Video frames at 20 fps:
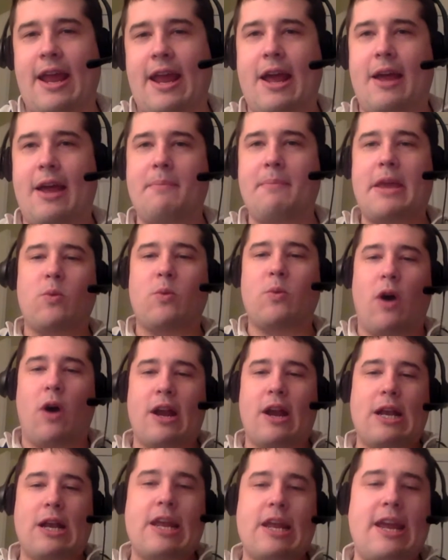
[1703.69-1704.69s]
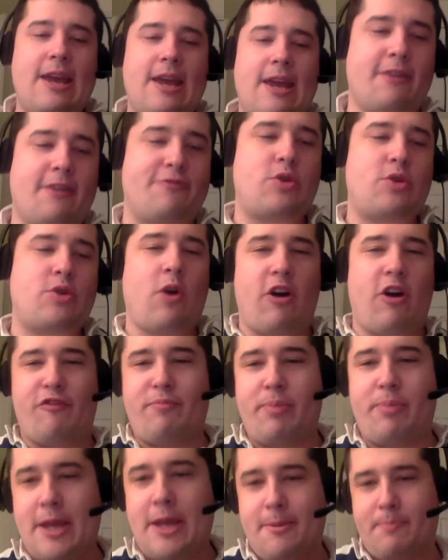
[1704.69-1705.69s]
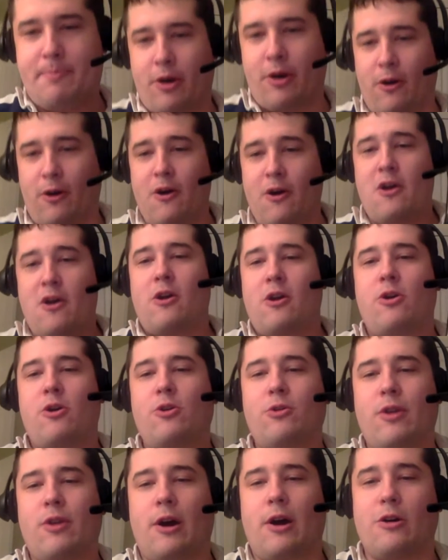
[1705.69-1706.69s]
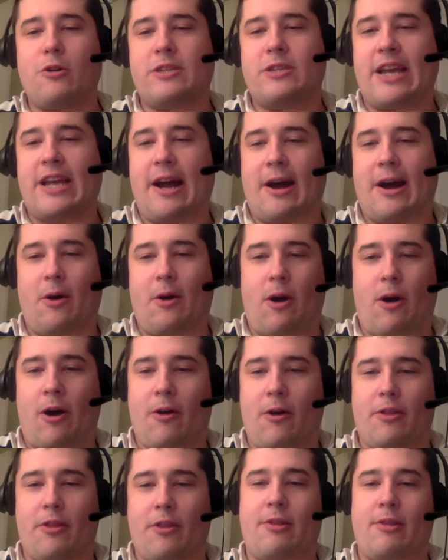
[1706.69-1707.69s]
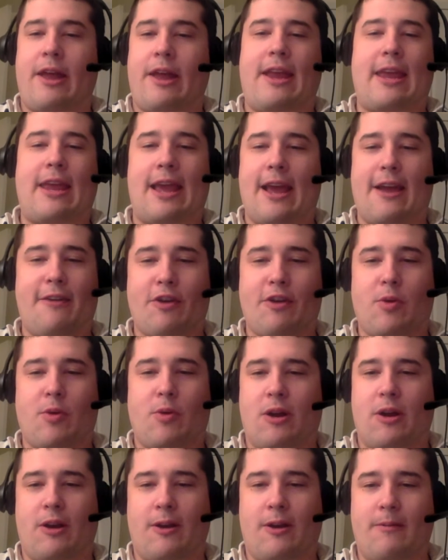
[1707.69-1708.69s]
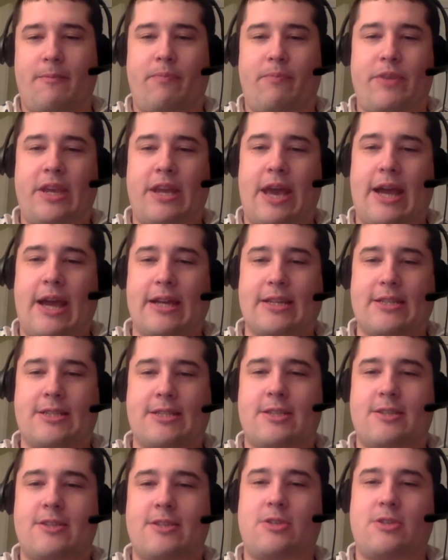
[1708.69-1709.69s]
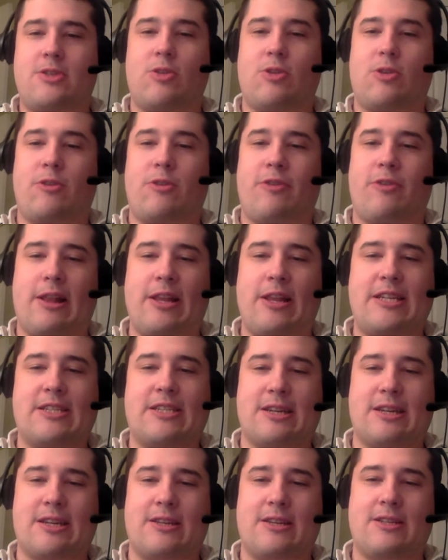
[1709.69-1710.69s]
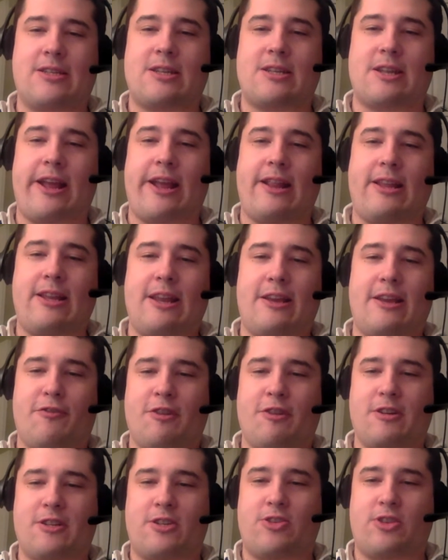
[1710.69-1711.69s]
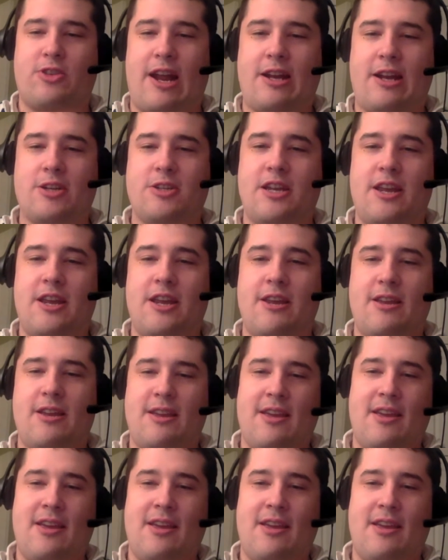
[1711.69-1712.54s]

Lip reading: and I mean, one league of 12 people, who knows how everyone has sort of at least a slightly different strategy,